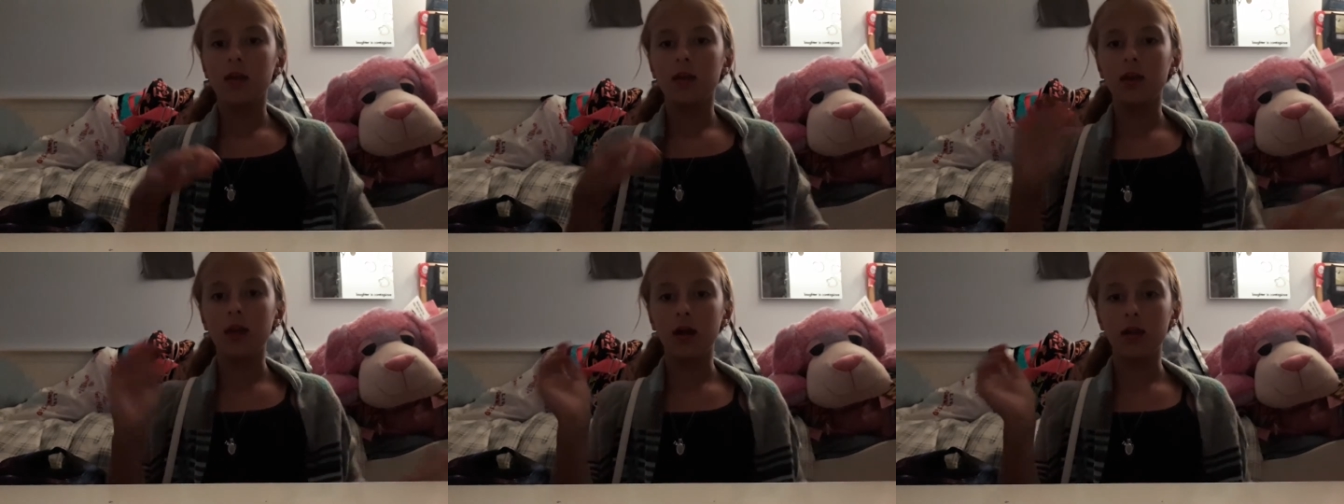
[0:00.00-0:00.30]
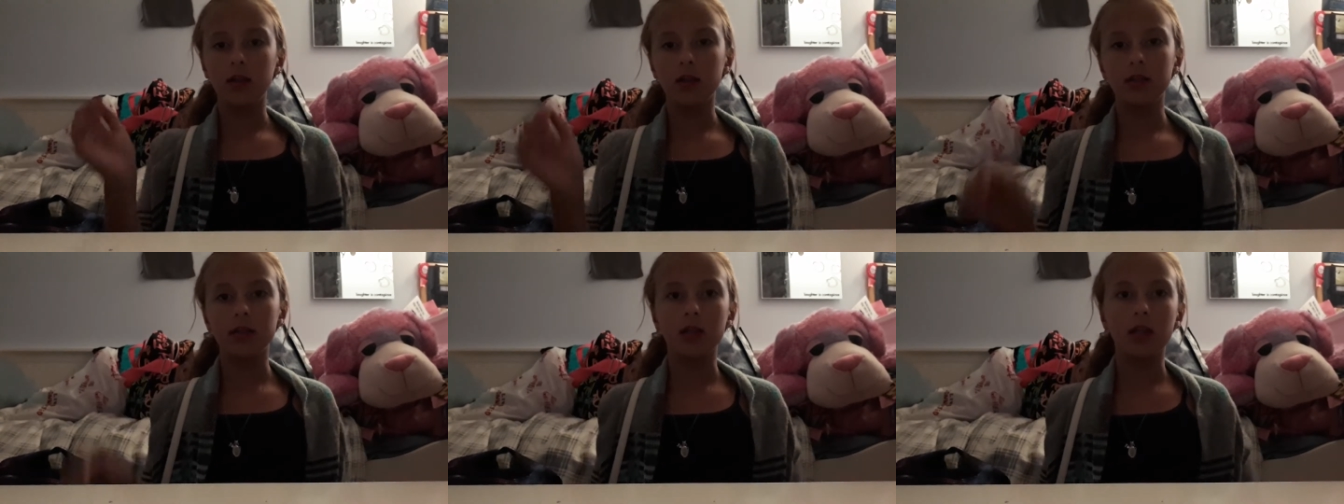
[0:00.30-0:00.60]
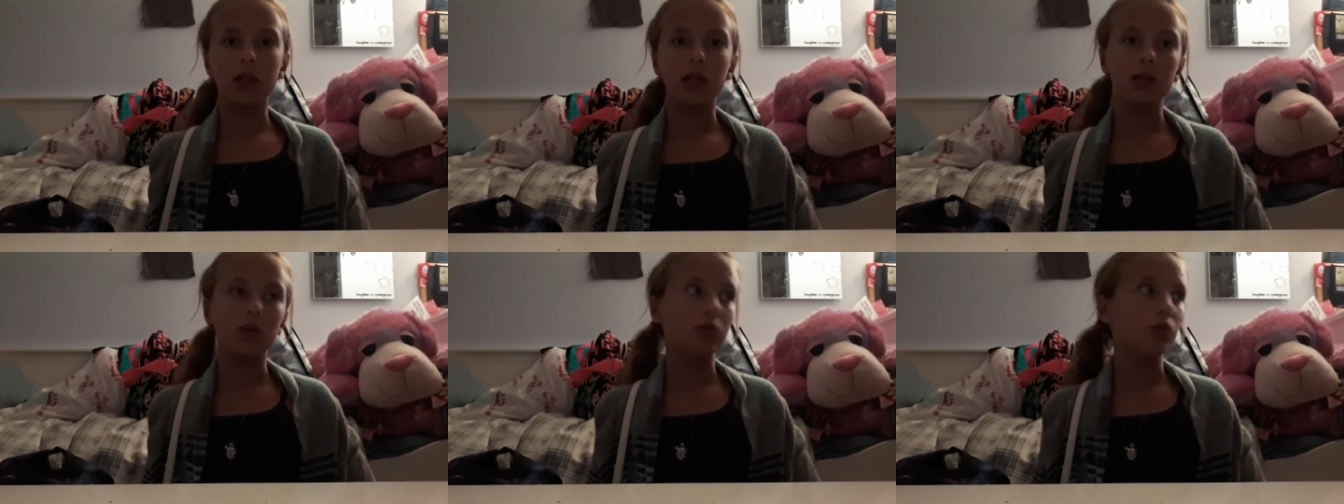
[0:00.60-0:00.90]
Now let's get
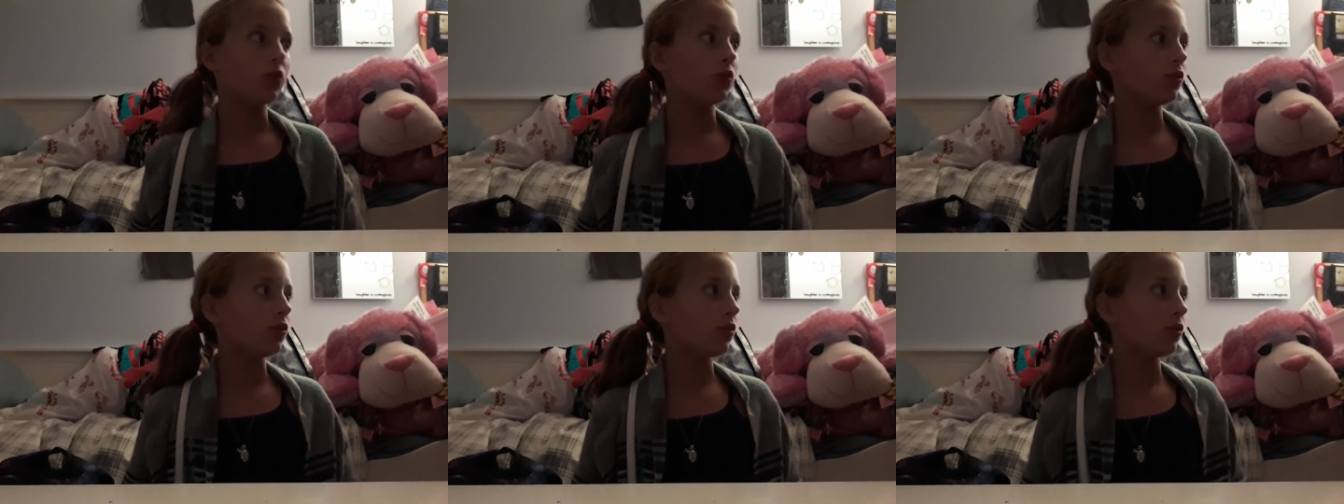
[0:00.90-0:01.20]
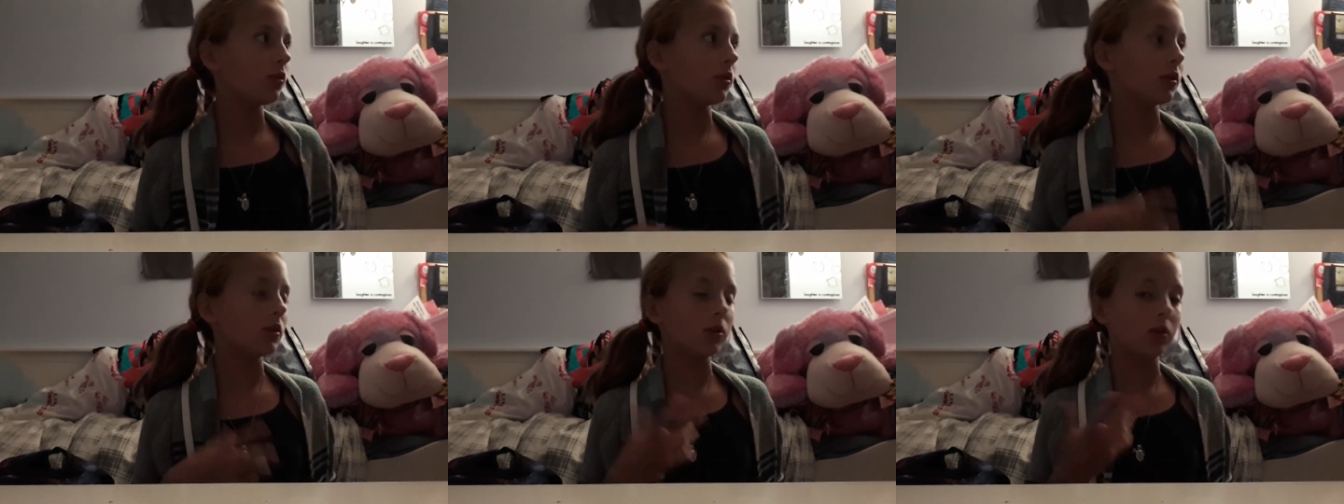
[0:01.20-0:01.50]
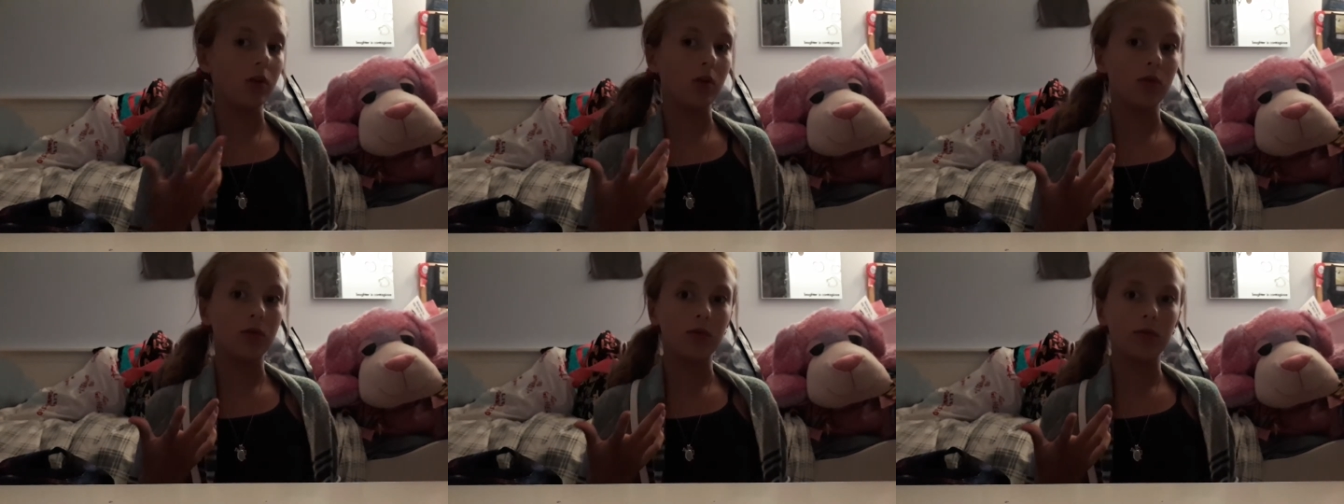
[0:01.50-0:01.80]
into the
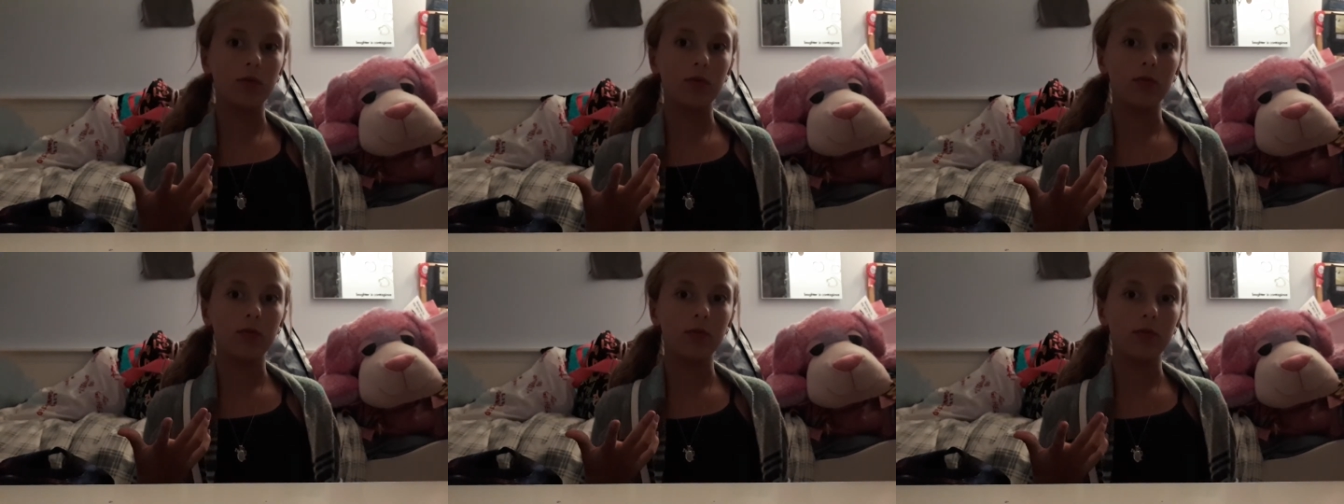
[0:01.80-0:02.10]
clothes.